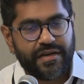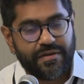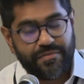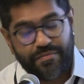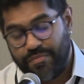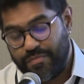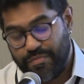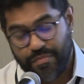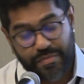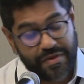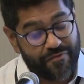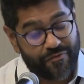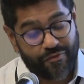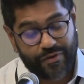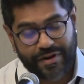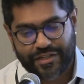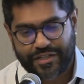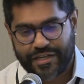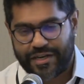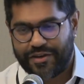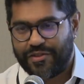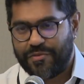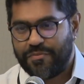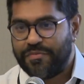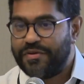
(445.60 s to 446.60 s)
me fresh
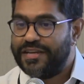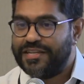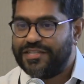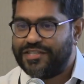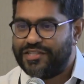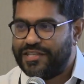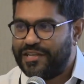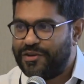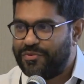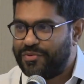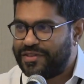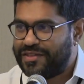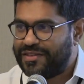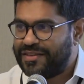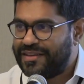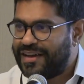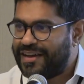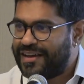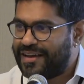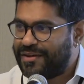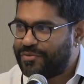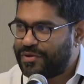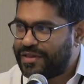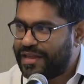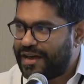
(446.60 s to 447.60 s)
out of the PhD
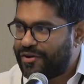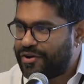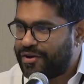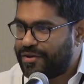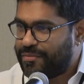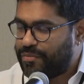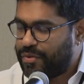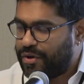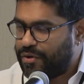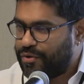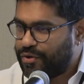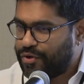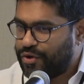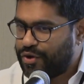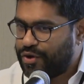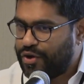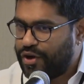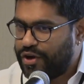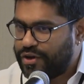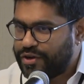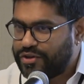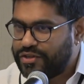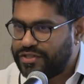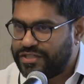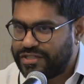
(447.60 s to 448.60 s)
without
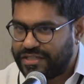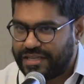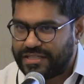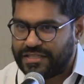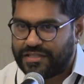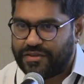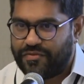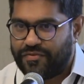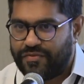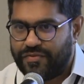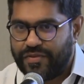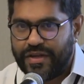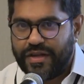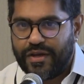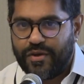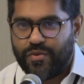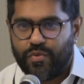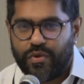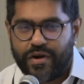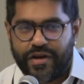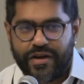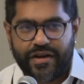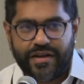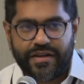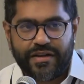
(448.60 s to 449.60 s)
a good sense of
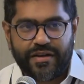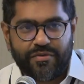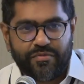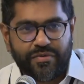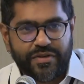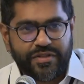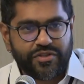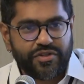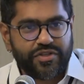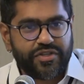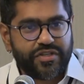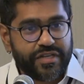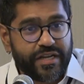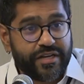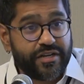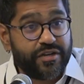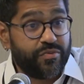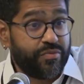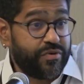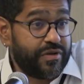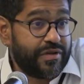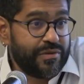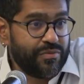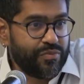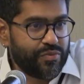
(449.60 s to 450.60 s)
what a research agenda
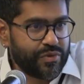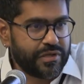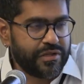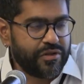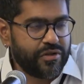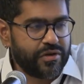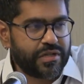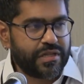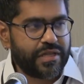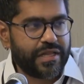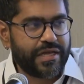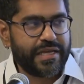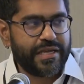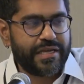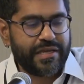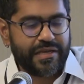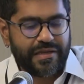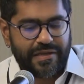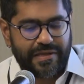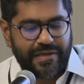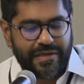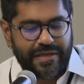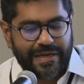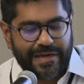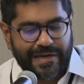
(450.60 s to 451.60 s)
would look like,
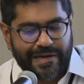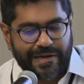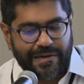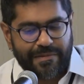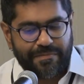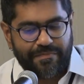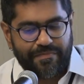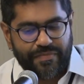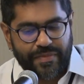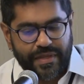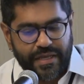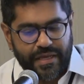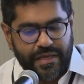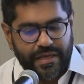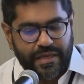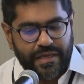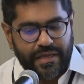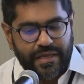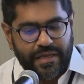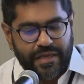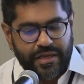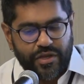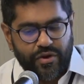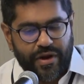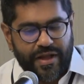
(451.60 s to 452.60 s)

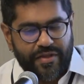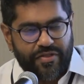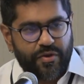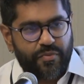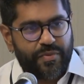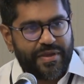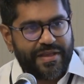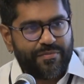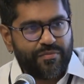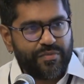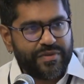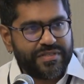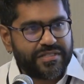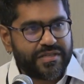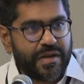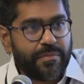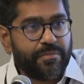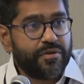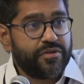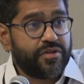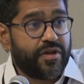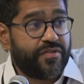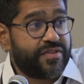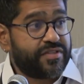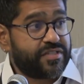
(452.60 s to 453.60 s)
I think we
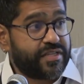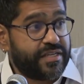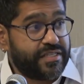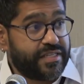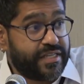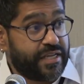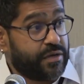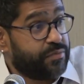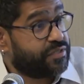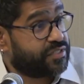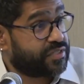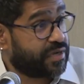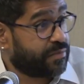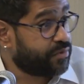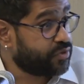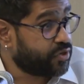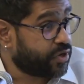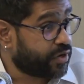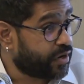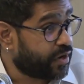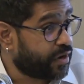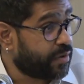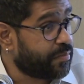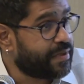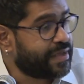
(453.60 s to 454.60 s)
stumbled on this idea. We stumbled
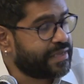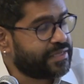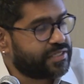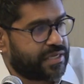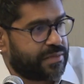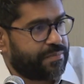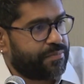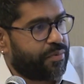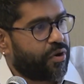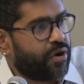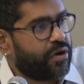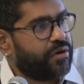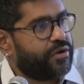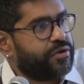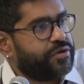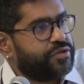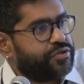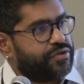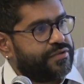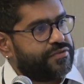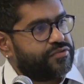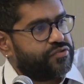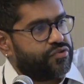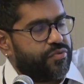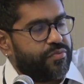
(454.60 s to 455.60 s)
on an amazing partner,
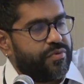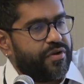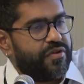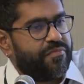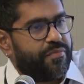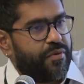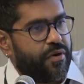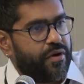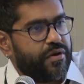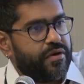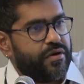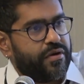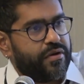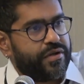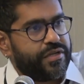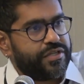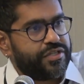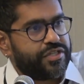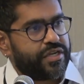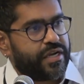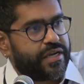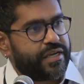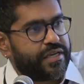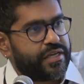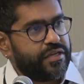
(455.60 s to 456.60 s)
transformative partner in
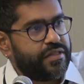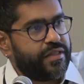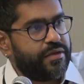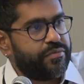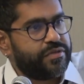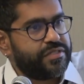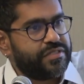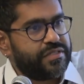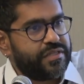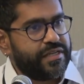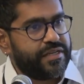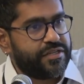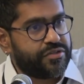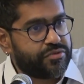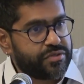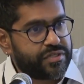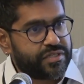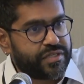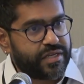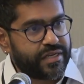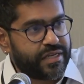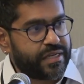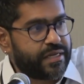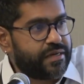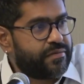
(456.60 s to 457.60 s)
CIC that was
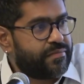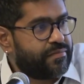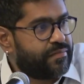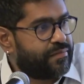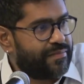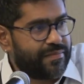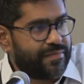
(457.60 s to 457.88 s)
interested in